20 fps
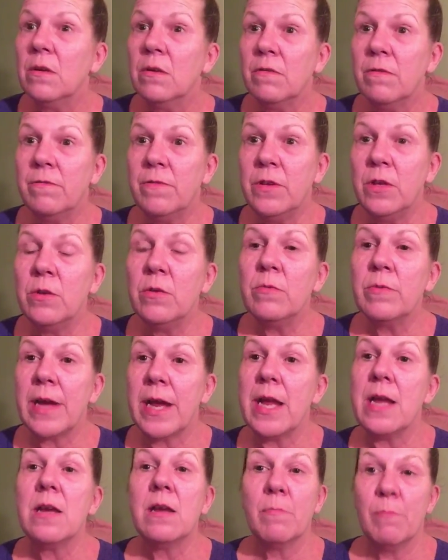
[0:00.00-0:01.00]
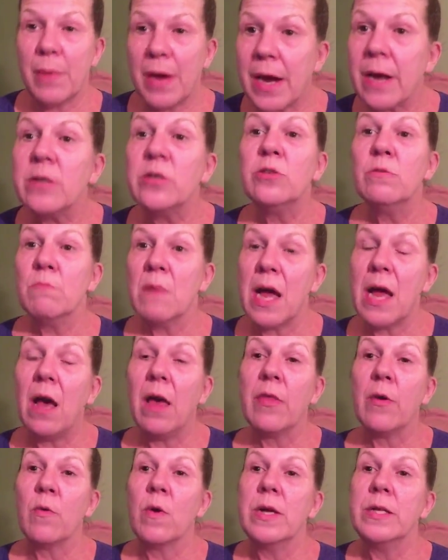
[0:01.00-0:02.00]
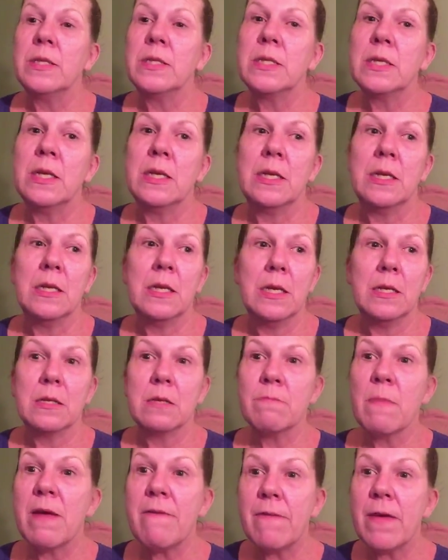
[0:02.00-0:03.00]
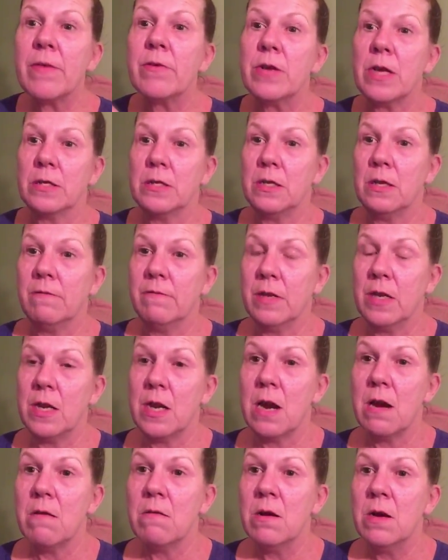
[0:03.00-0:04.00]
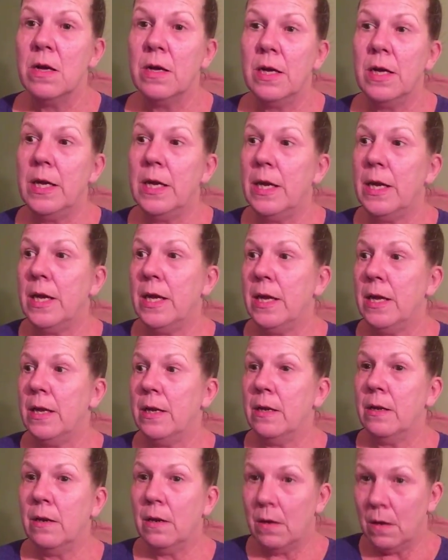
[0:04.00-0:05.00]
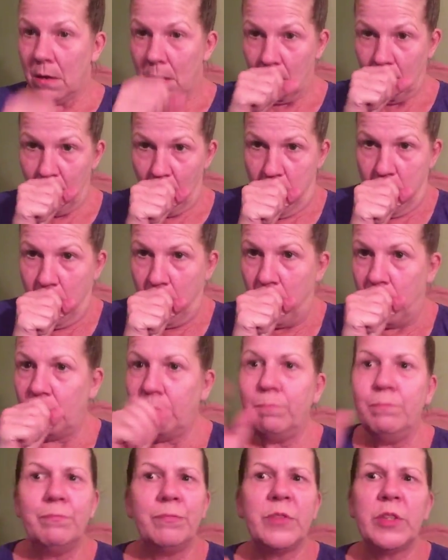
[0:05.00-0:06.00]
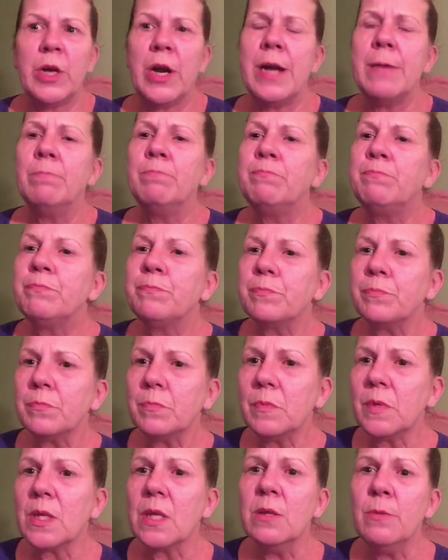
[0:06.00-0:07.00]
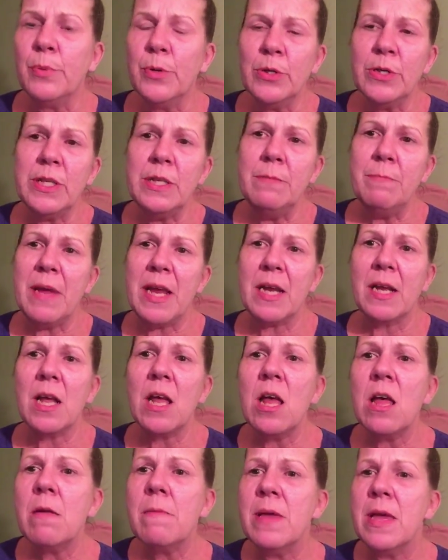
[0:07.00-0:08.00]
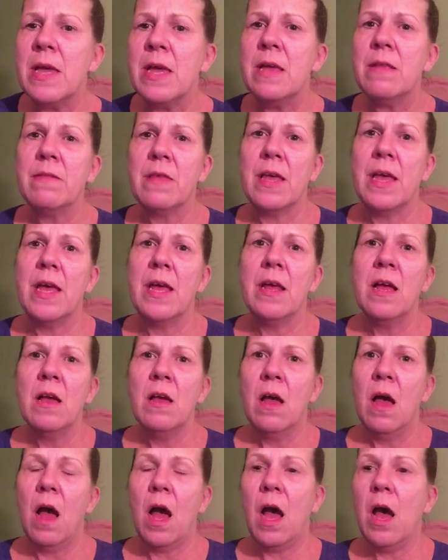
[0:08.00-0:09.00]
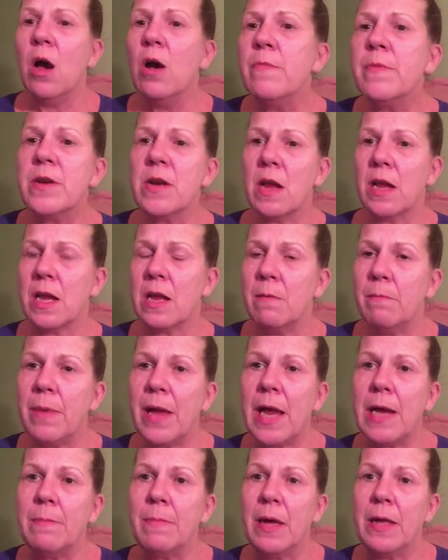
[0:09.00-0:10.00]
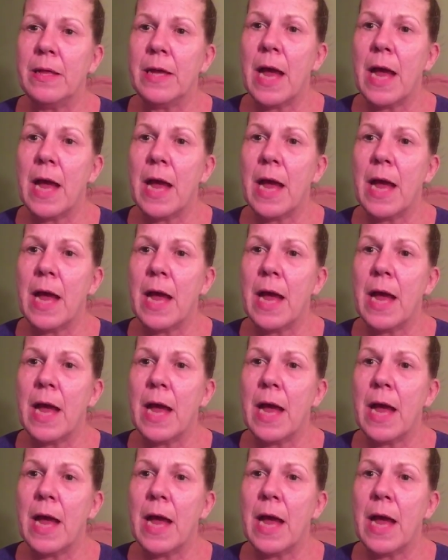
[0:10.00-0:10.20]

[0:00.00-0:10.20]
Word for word: view rate compared to my other ones, and it's my feather dusting video. And sorry, the person made a comment that I hope you're not getting paid by the